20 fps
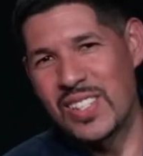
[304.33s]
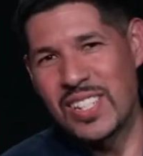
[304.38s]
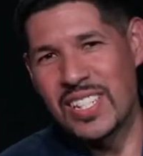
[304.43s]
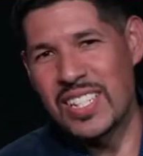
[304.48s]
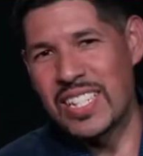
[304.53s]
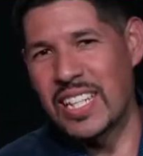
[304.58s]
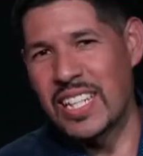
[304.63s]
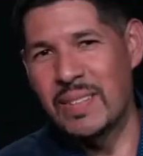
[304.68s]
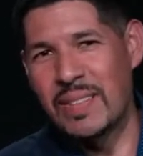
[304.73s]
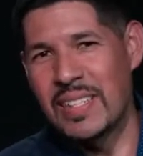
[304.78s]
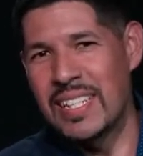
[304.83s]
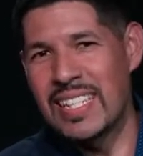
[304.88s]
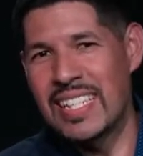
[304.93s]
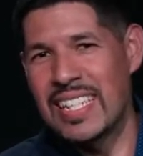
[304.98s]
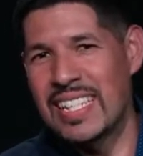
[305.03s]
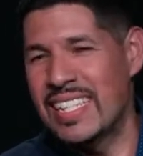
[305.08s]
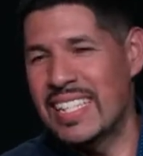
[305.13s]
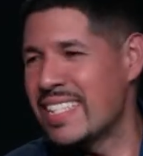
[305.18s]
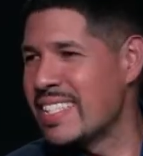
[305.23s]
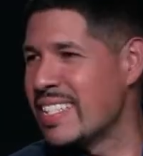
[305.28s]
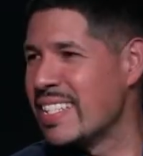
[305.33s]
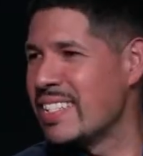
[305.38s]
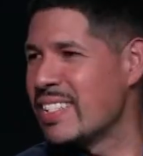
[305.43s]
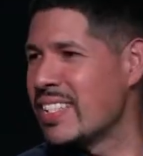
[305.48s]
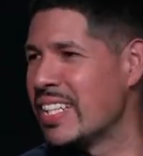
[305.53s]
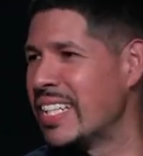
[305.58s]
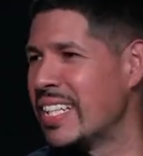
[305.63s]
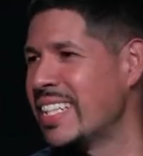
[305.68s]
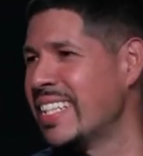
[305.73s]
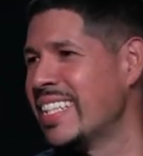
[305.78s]
looks at him, he said, Listen,
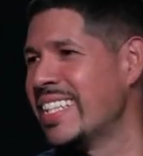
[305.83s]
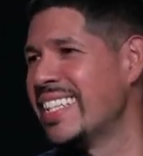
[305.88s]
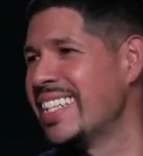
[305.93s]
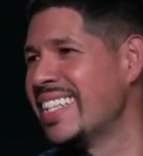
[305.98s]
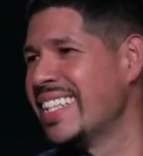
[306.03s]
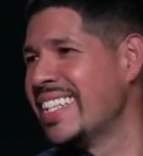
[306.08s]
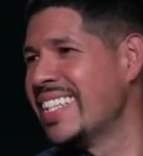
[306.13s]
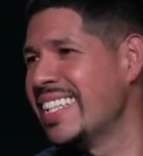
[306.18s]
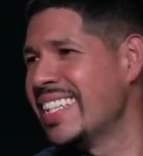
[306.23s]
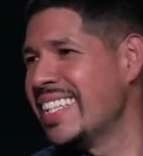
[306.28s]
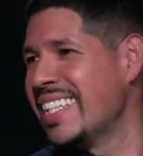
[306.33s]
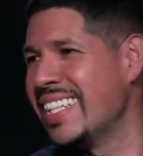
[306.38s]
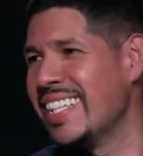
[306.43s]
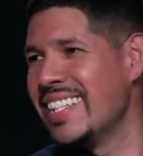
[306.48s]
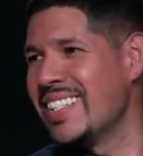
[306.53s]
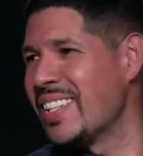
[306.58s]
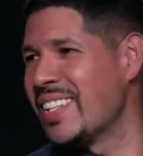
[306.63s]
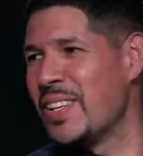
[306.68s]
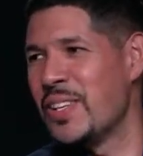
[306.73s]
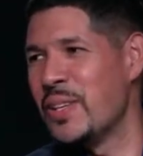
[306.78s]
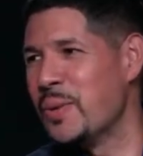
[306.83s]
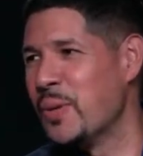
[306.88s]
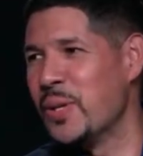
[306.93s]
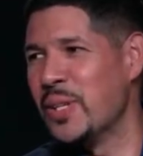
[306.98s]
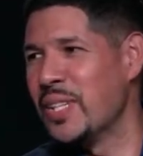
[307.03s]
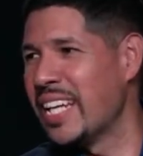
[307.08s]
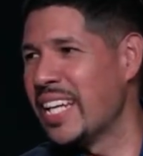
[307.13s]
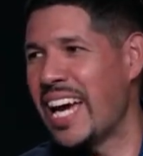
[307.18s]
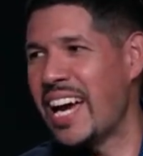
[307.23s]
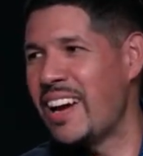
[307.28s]
son, he said, You
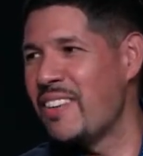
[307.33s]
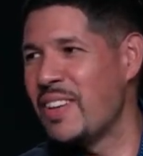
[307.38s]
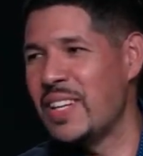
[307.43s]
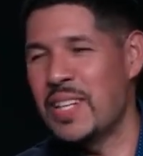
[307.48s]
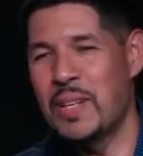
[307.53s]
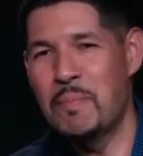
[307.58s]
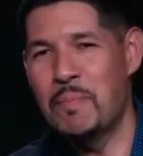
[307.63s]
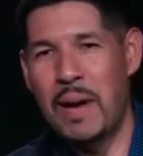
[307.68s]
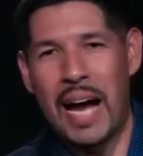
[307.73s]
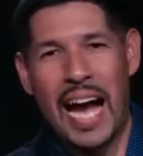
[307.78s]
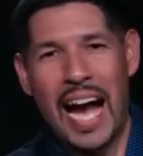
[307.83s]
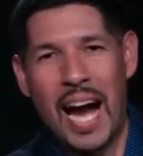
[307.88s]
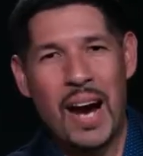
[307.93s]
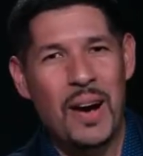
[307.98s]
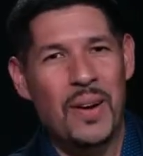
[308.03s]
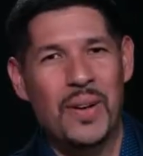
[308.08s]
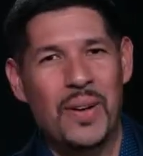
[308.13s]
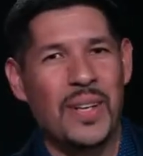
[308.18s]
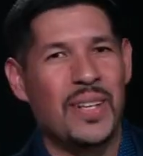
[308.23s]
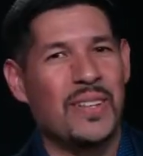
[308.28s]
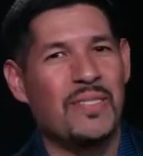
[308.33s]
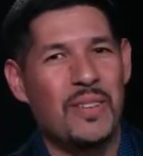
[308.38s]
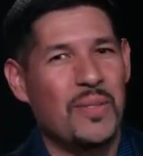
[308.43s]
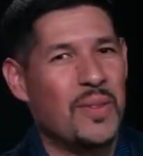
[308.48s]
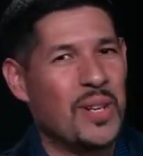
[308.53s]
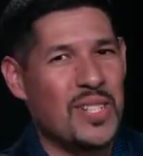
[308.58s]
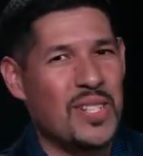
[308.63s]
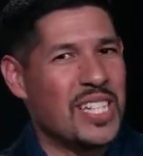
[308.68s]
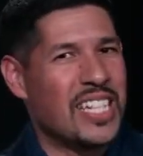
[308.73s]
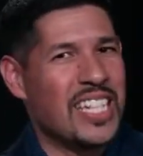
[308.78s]
wouldn't have any power if it
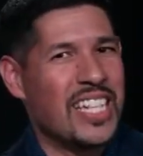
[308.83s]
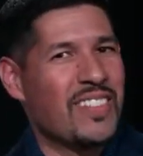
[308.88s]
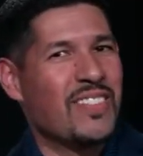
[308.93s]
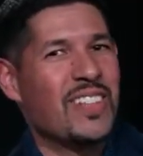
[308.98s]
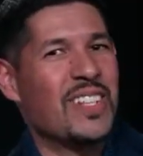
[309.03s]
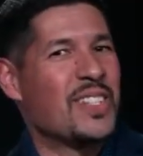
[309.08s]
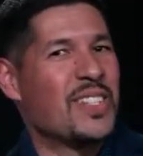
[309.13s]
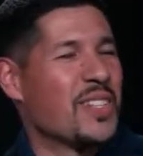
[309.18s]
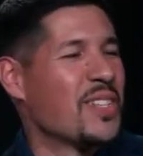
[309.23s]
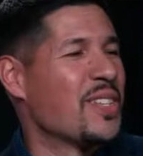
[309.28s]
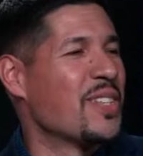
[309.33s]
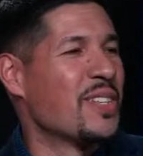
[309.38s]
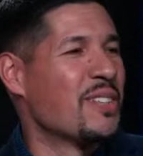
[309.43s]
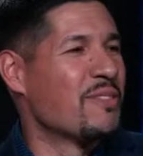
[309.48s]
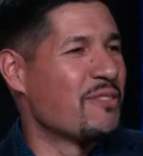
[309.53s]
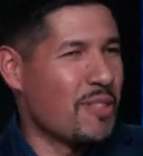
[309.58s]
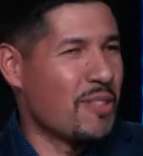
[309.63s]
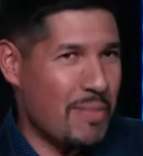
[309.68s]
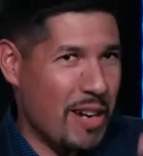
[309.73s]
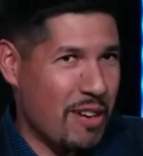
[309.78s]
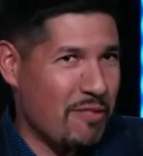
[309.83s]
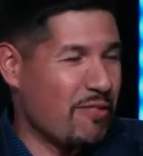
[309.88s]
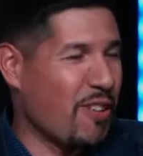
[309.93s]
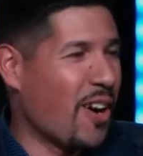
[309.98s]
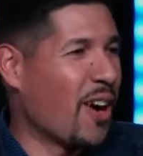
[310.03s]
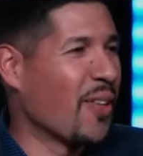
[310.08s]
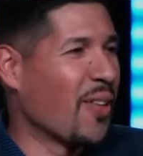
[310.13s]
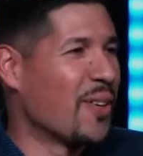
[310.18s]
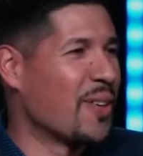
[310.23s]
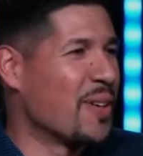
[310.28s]
wasn't given to you from my
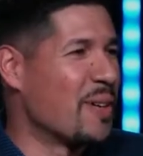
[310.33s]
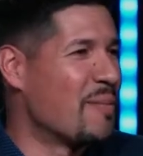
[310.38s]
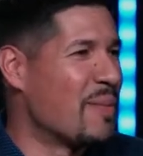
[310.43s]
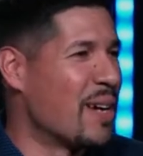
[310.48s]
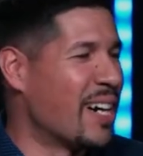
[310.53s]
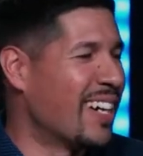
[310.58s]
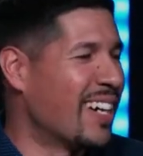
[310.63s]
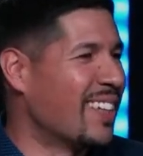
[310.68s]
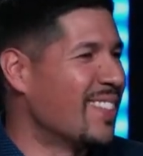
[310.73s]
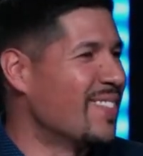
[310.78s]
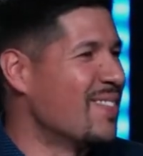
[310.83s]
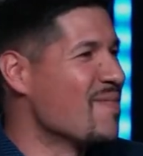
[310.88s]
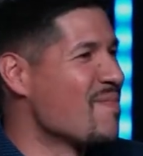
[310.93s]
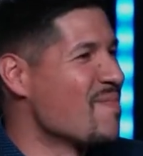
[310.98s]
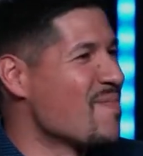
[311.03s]
Father above.